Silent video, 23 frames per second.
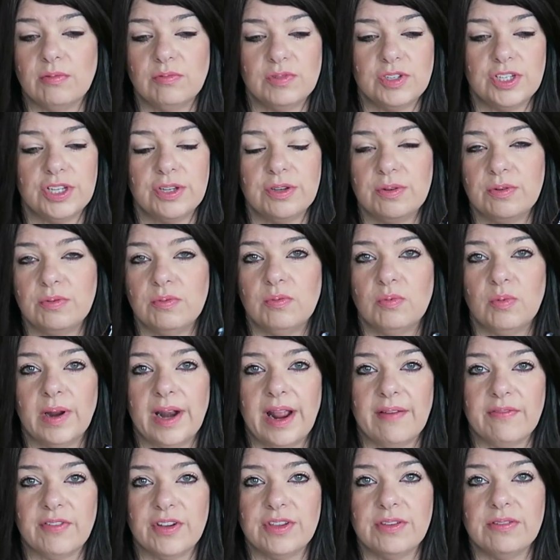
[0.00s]
do
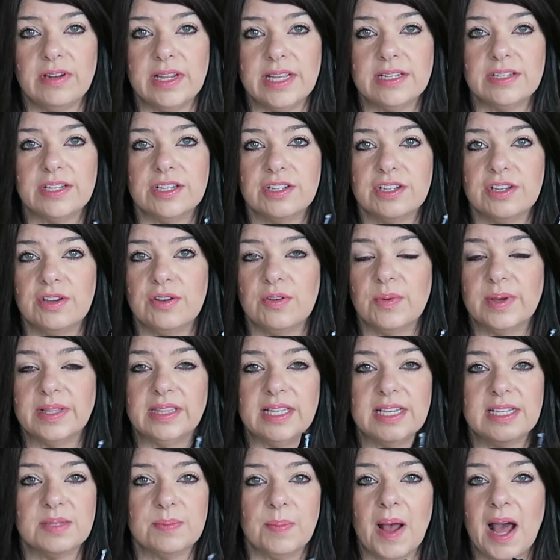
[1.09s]
whatever you need to do with
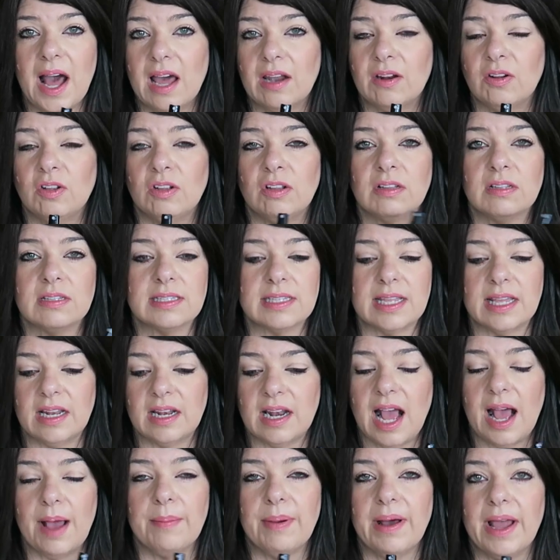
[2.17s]
these bottles. And
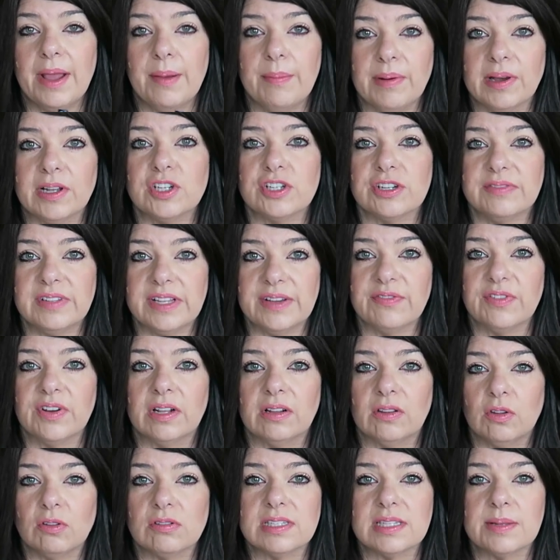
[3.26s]
I buy a bunch of different
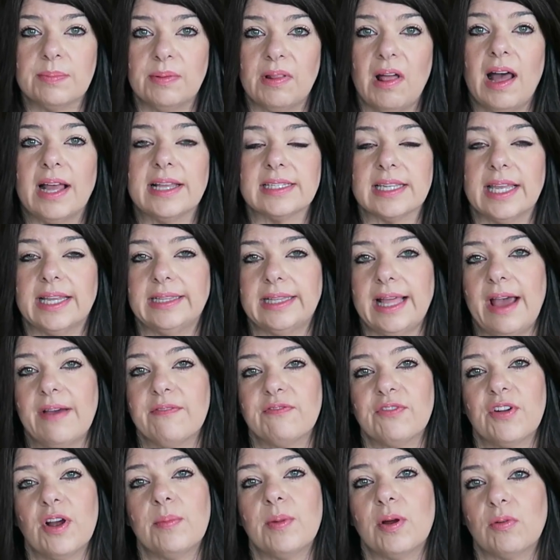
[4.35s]
little supplies like
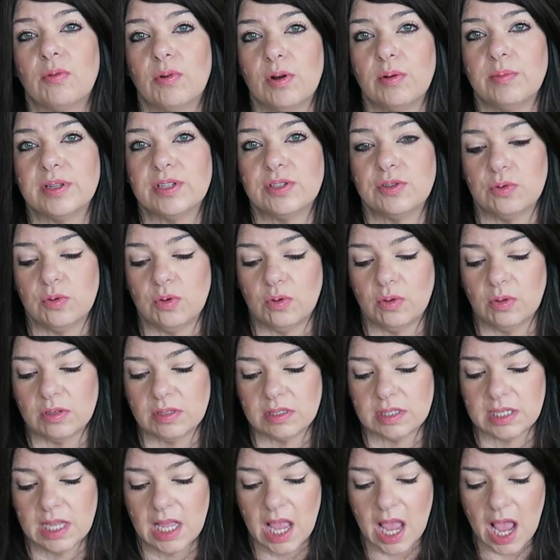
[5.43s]
that from
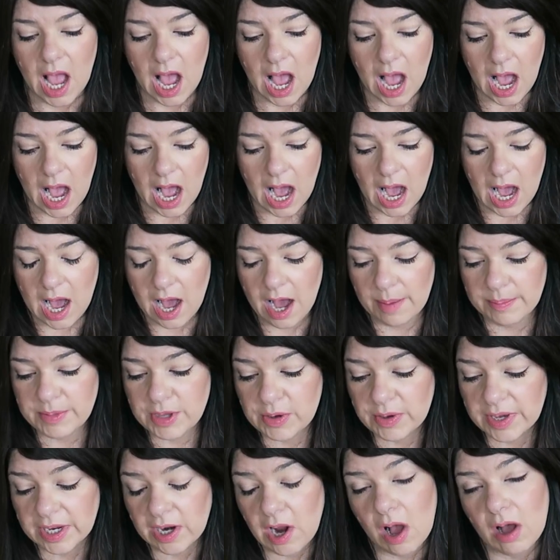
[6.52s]
Aromatools.
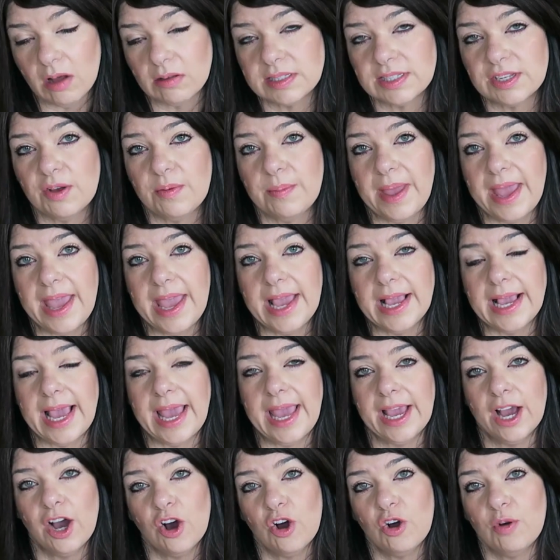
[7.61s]
You can also make
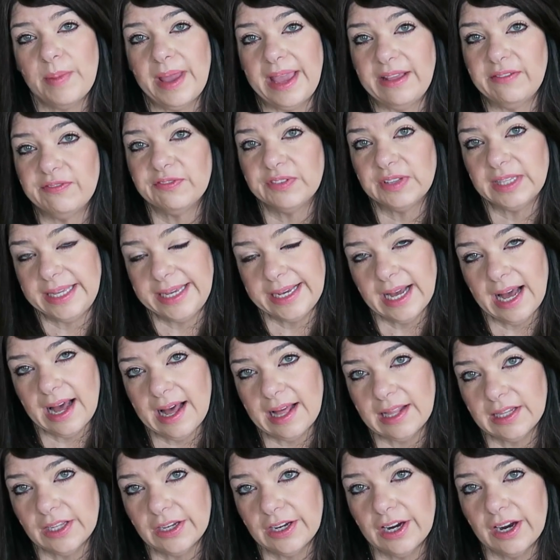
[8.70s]
a homemade flea
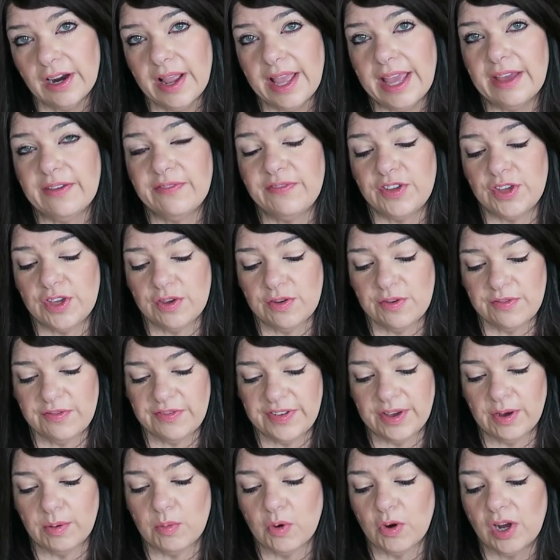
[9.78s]
collar if you
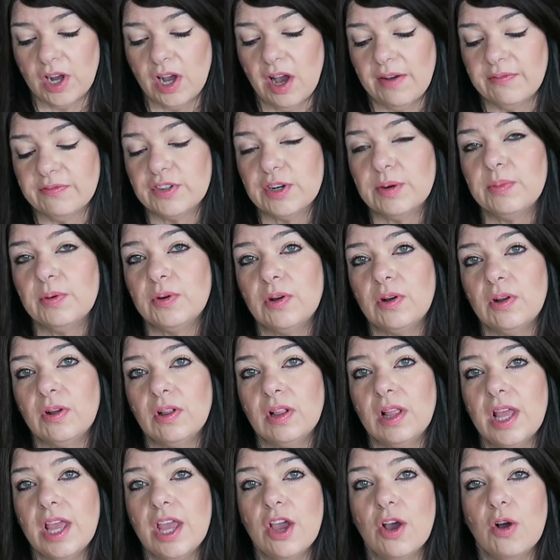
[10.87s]
feel more
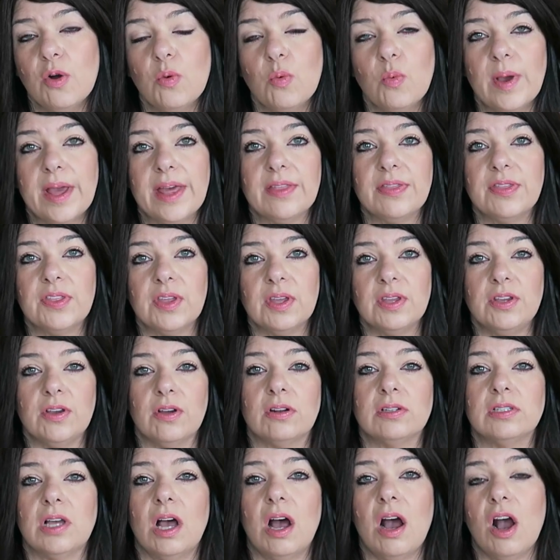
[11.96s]
comfortable with your
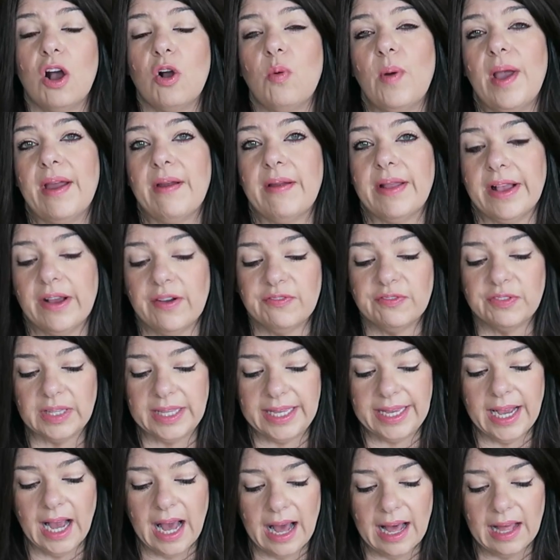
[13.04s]
dog wearing a
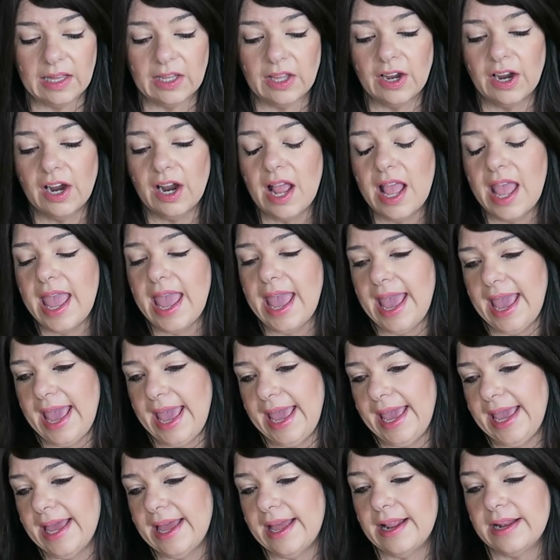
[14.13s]
flea collar.
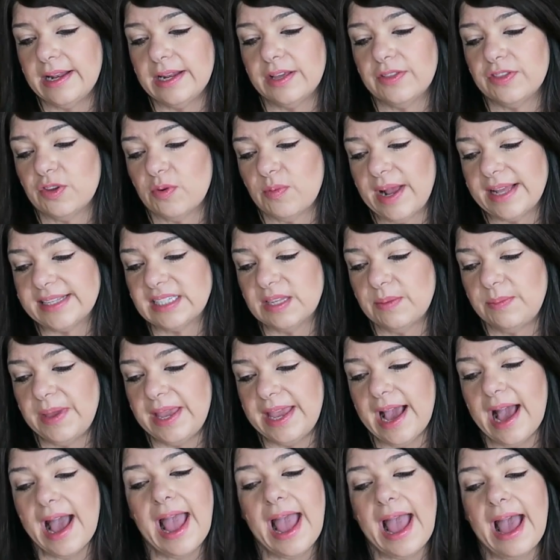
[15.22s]
And the
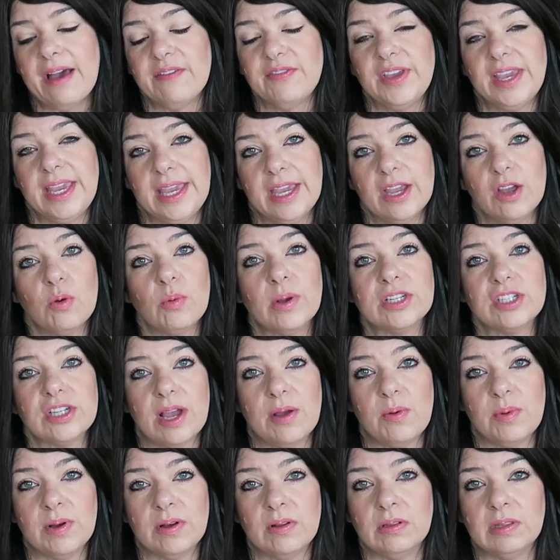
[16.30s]
recipe I have here, which I
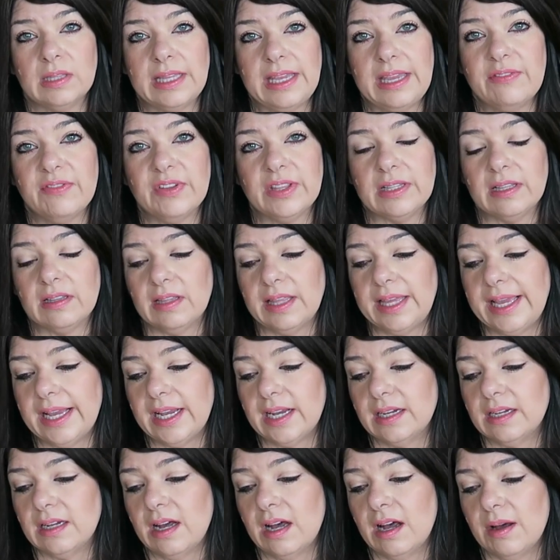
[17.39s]
will leave in the link
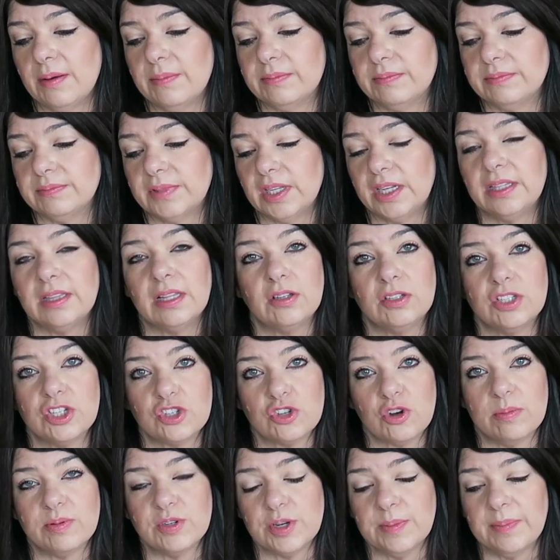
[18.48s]
in the
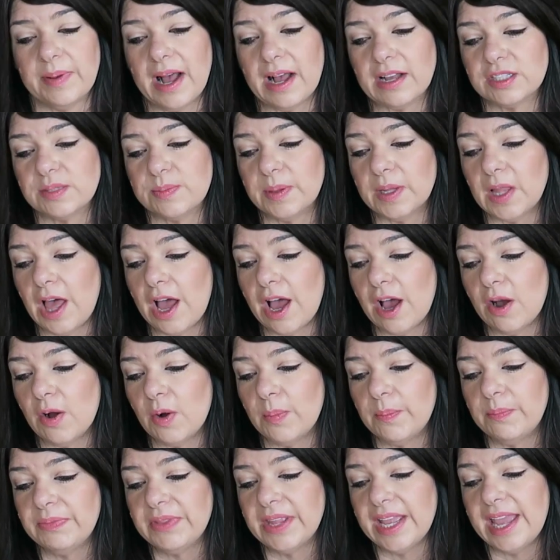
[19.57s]
description box
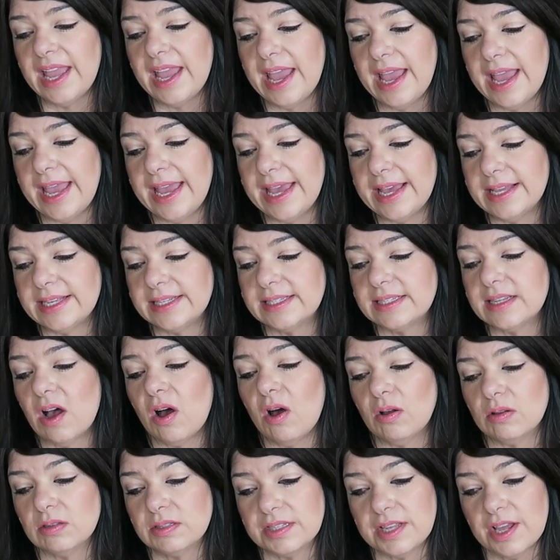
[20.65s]
below, is
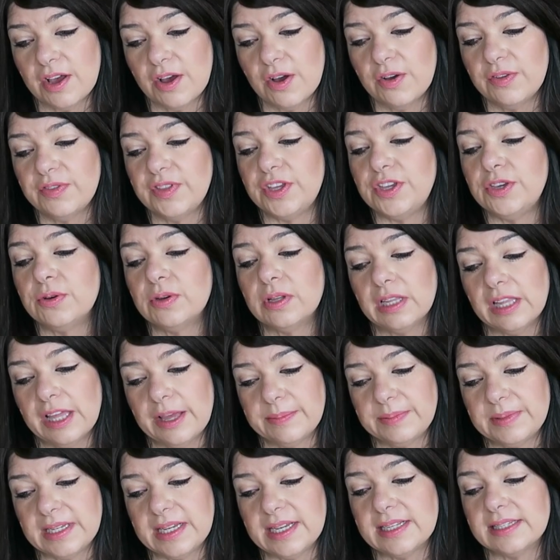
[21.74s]
also the
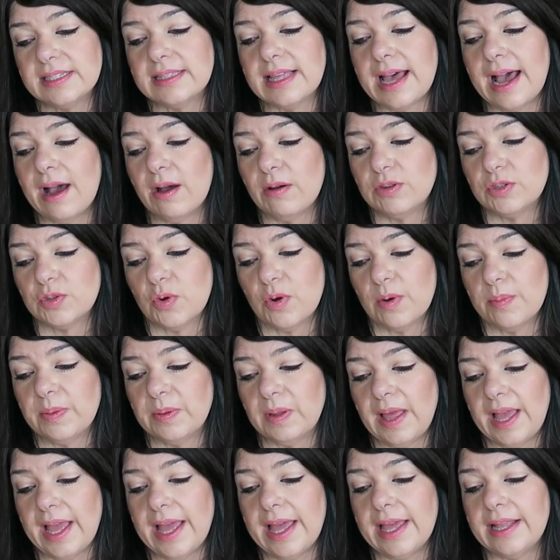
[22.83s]
eucalyptus, the outdoor
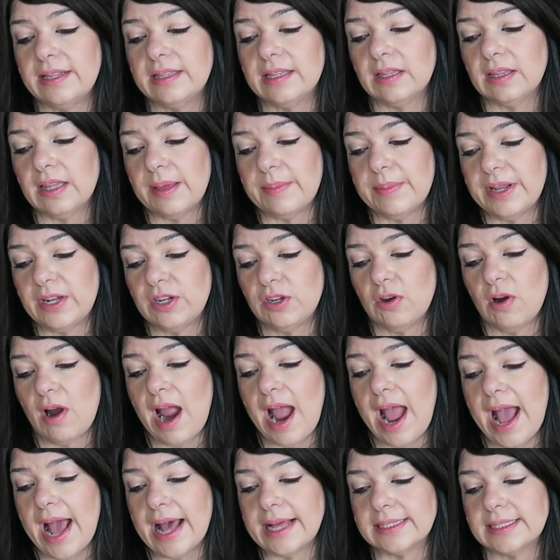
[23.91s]
blend, the
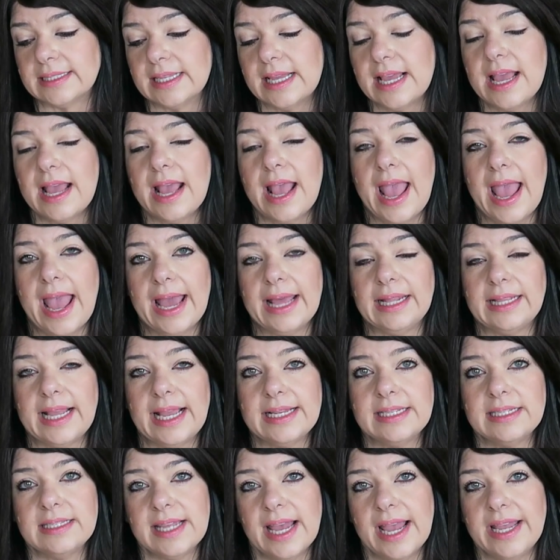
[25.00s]
lemongrass. And they
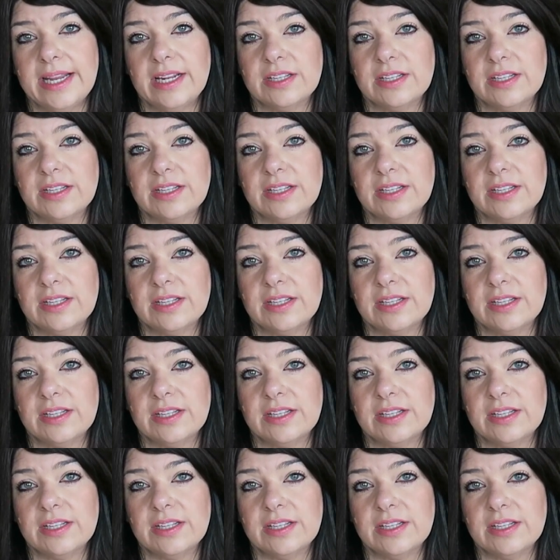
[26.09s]
say